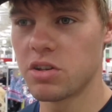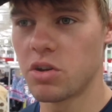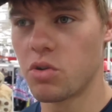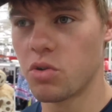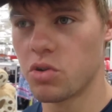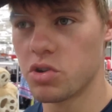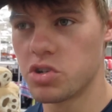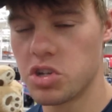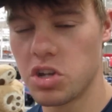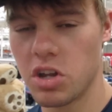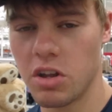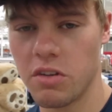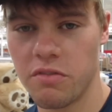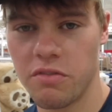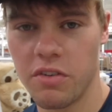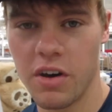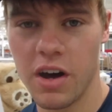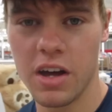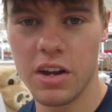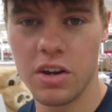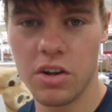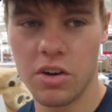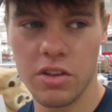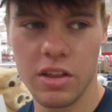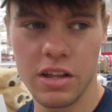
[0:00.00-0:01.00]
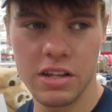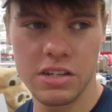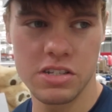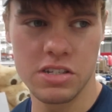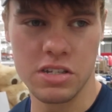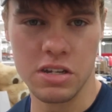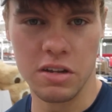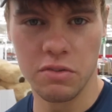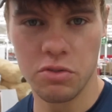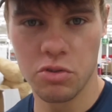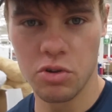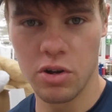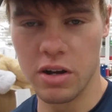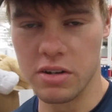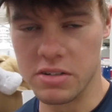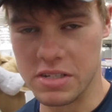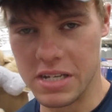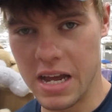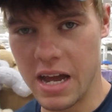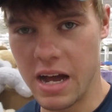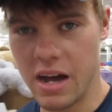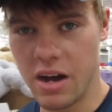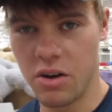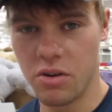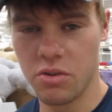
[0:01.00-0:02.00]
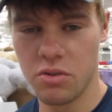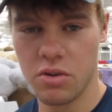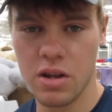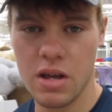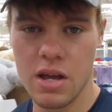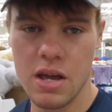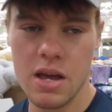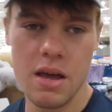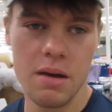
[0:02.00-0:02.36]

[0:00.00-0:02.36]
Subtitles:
Of course, you can find all that stuff throughout town,